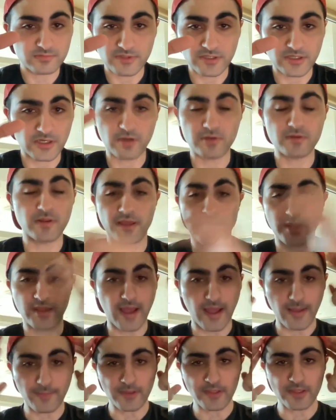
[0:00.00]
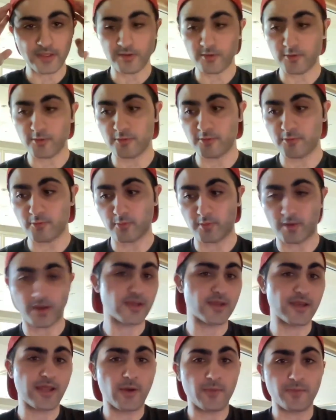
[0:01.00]

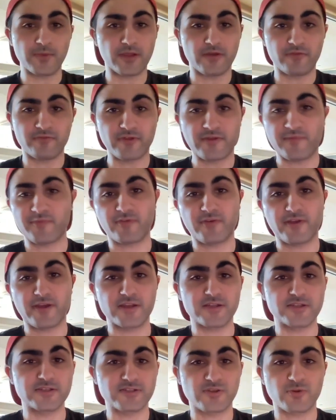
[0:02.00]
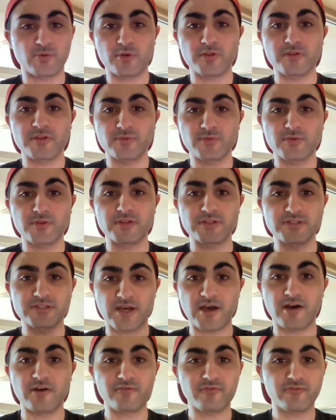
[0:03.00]
Right now being a Flames fan is a really, really
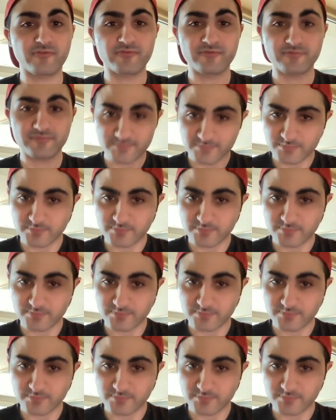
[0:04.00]
tough